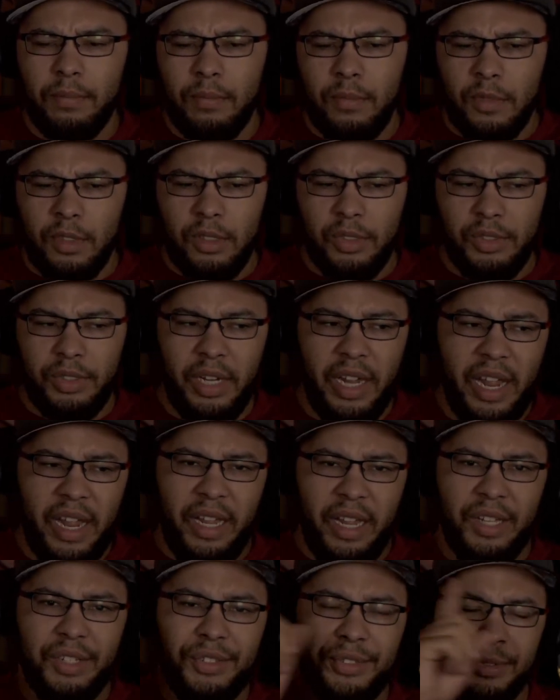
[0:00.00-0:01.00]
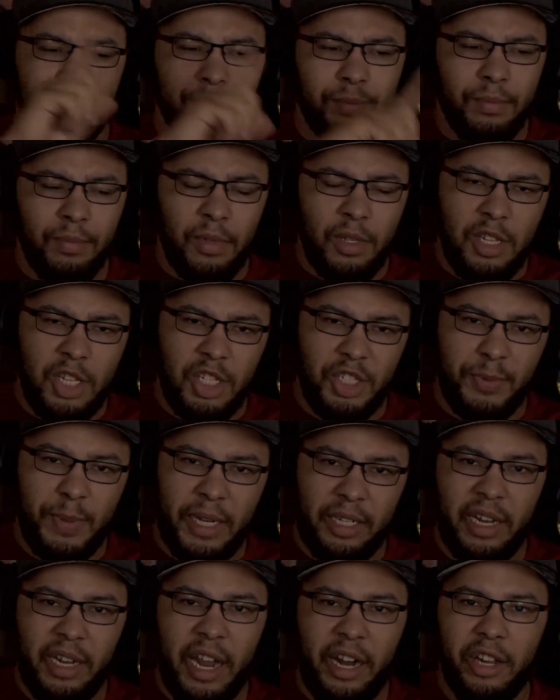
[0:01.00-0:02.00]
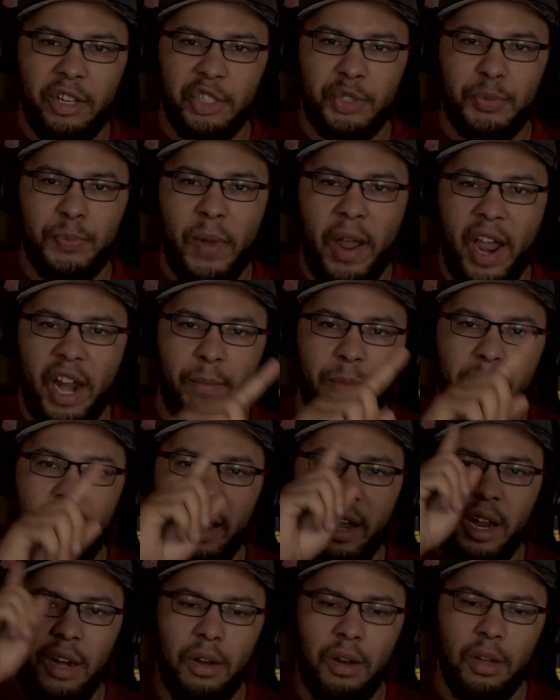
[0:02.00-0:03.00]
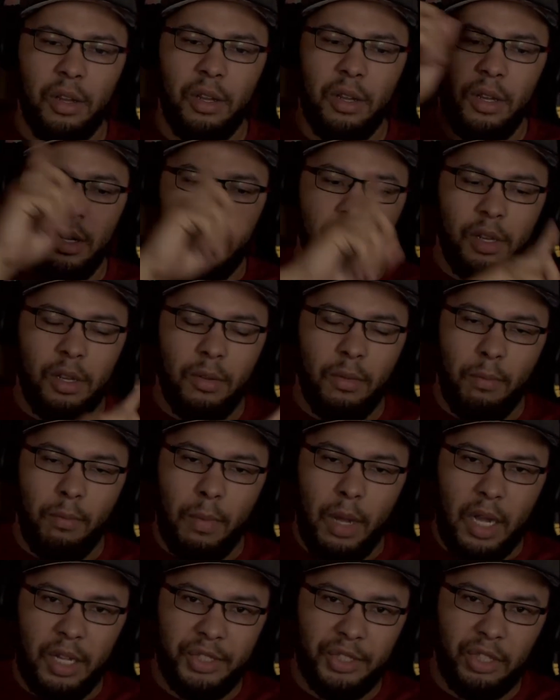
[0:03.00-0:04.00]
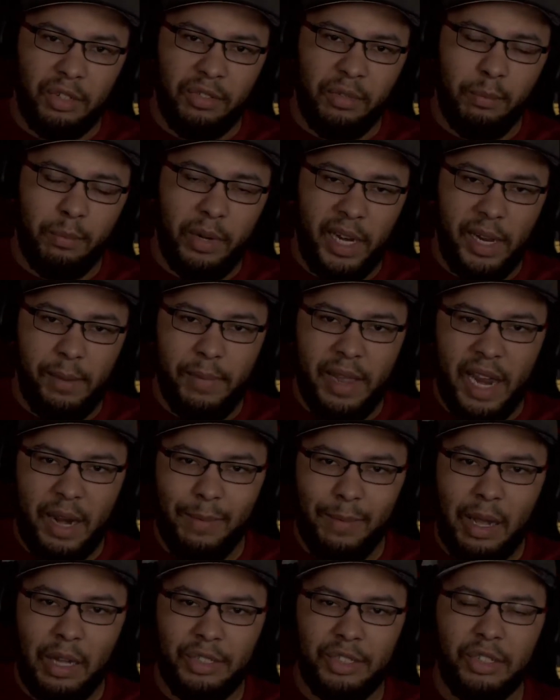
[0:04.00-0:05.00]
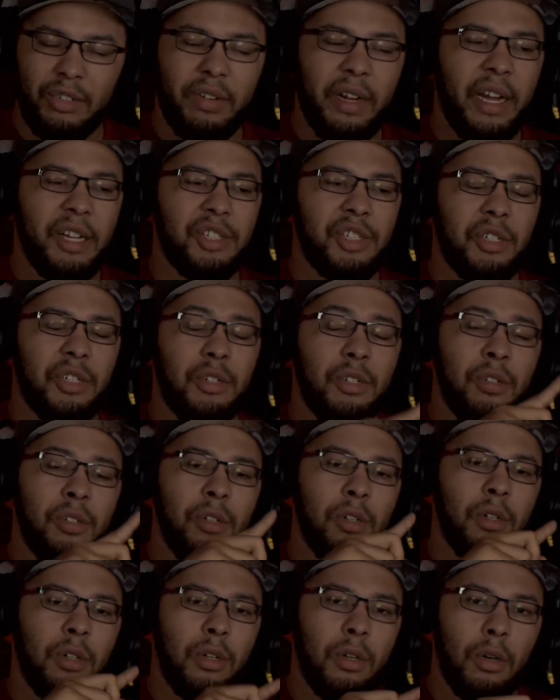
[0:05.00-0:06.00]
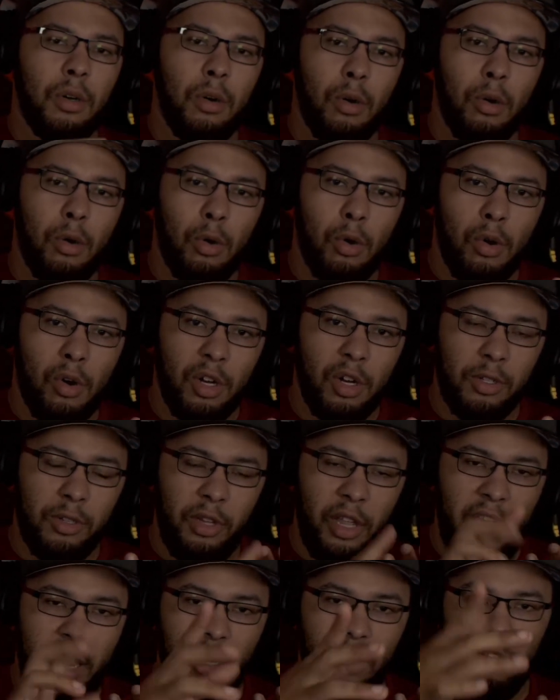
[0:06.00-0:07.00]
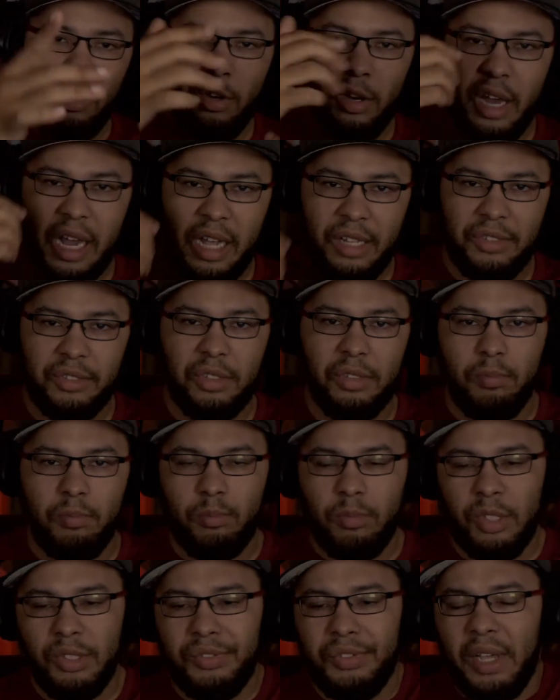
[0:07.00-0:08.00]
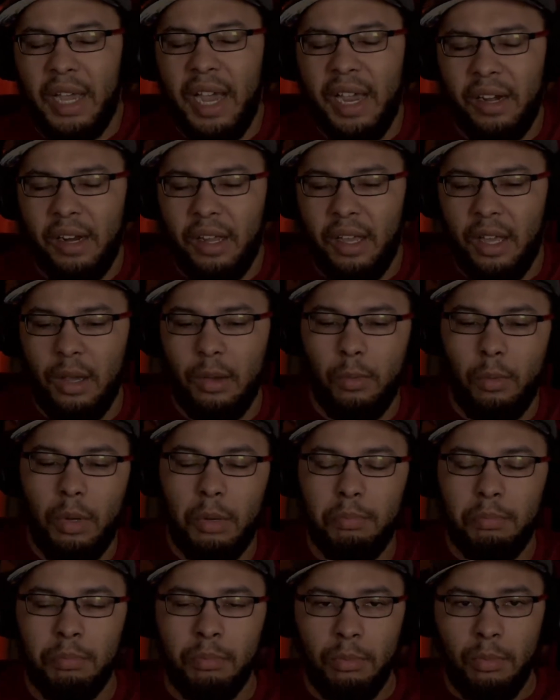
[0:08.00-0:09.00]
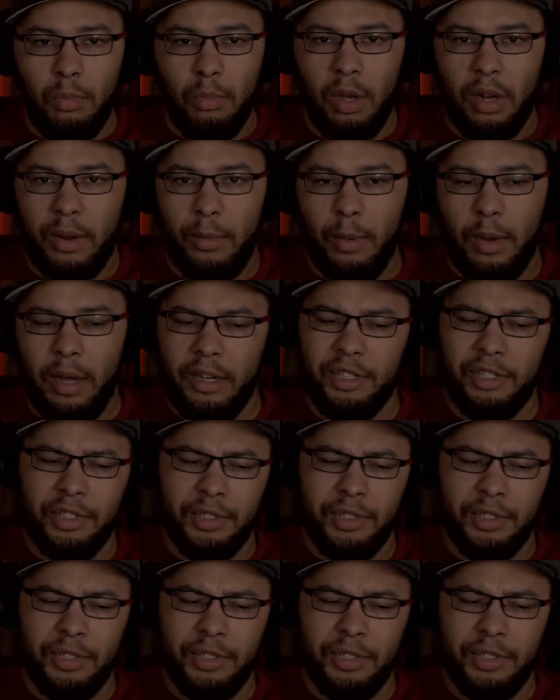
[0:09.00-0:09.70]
so it's Spectacular Spider-Man, Monster bringing back Monster Rancher, or letting you guys decide uh, what what I watch.